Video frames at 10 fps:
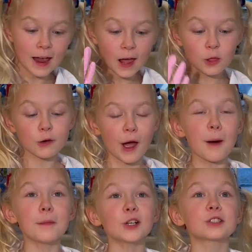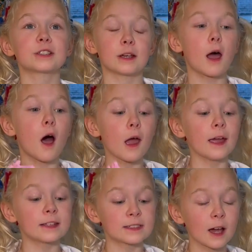and look how much
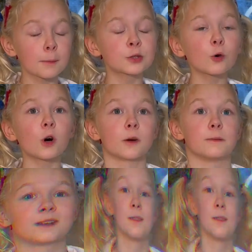it's absorbed.